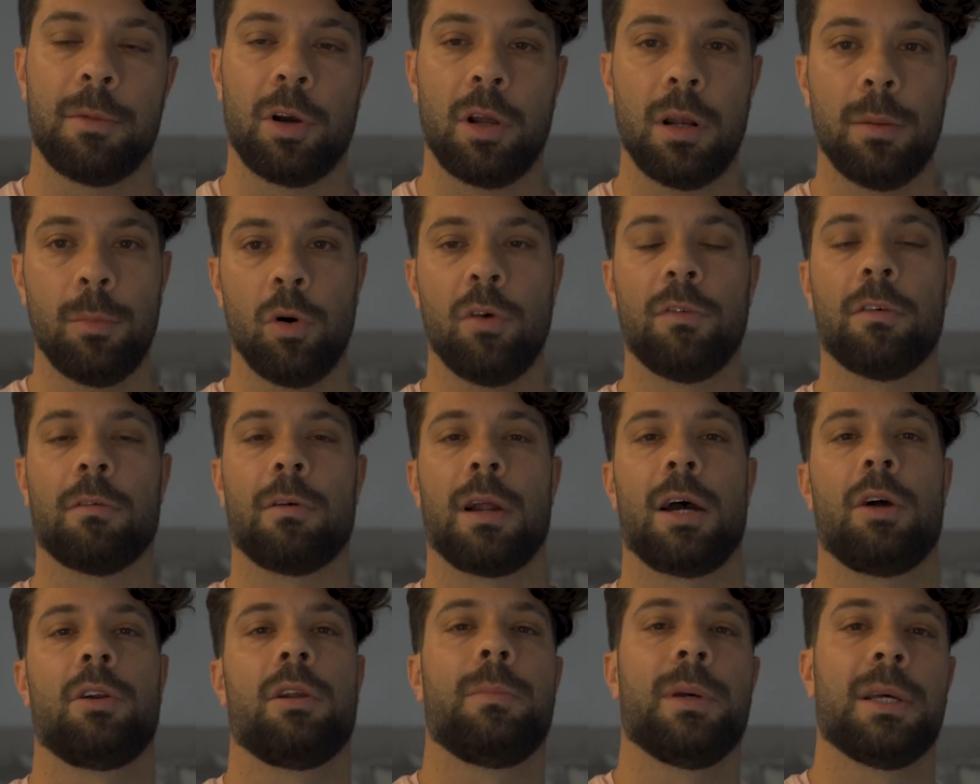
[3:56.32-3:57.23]
I'm gonna move
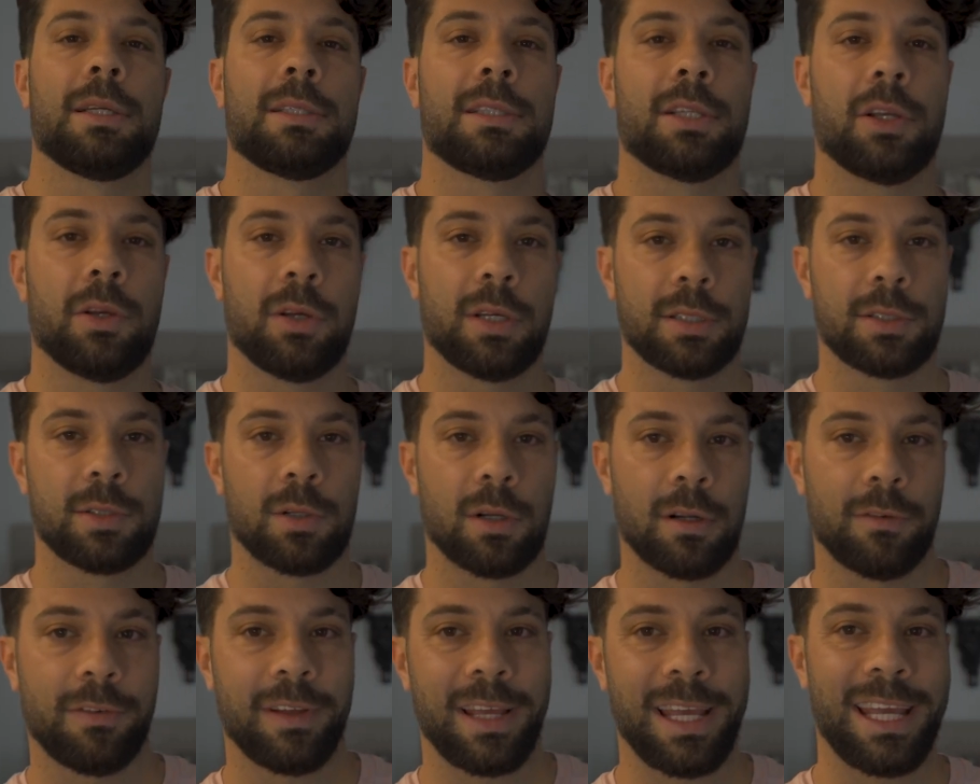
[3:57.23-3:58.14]
around a bit so you can
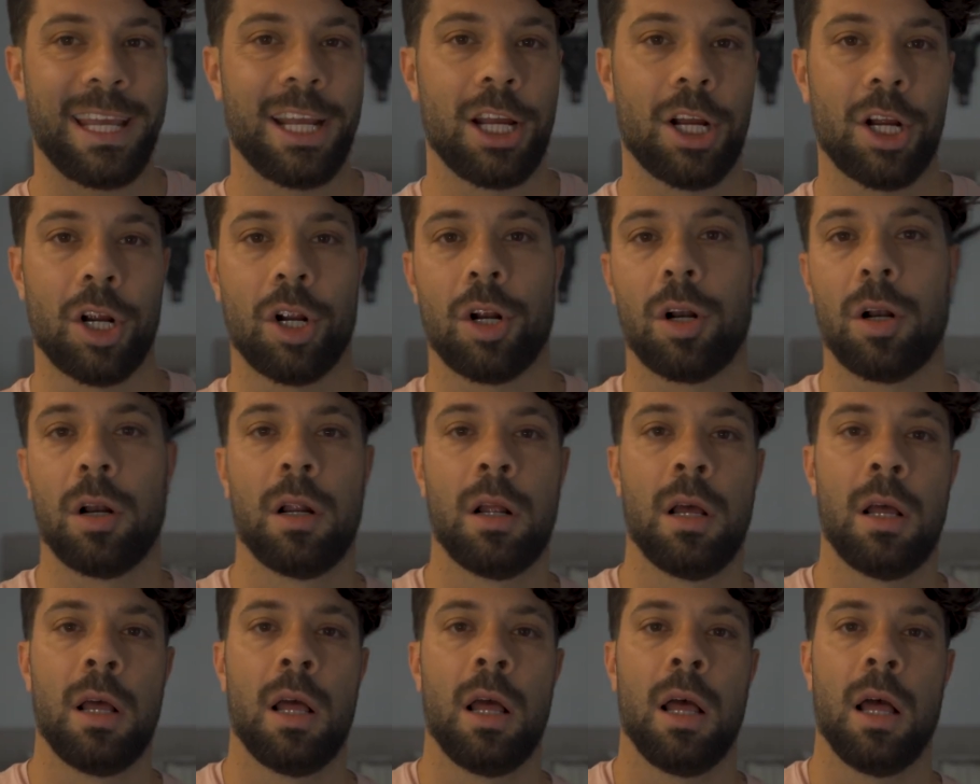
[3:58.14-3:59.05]
sort of hear
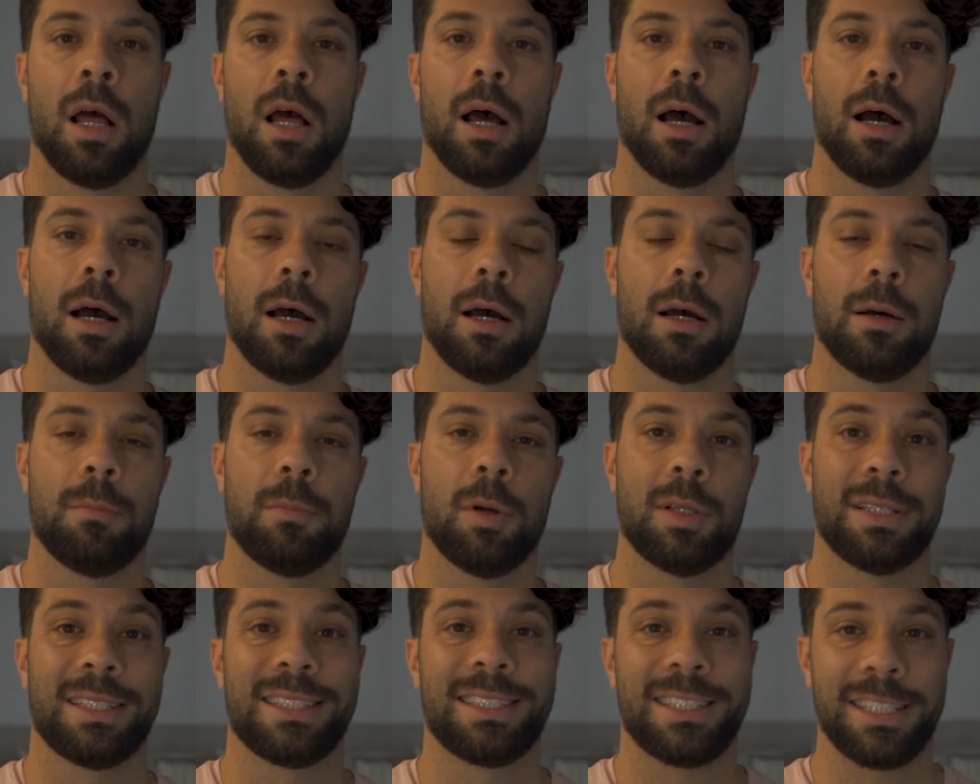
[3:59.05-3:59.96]
and